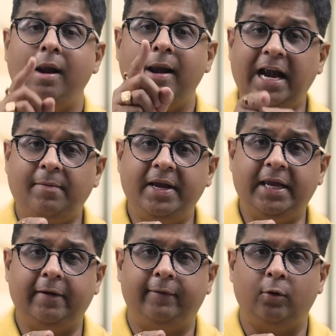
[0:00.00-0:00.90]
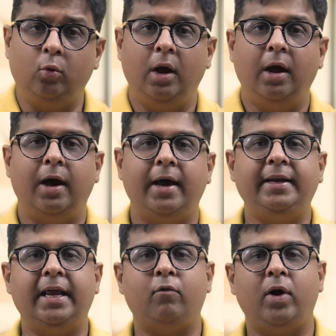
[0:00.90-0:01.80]
Let me give you a
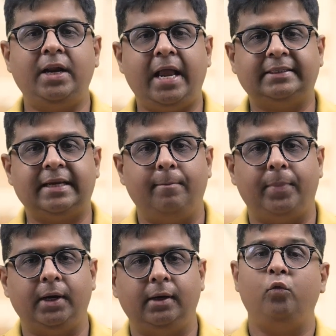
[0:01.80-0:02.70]
real world example.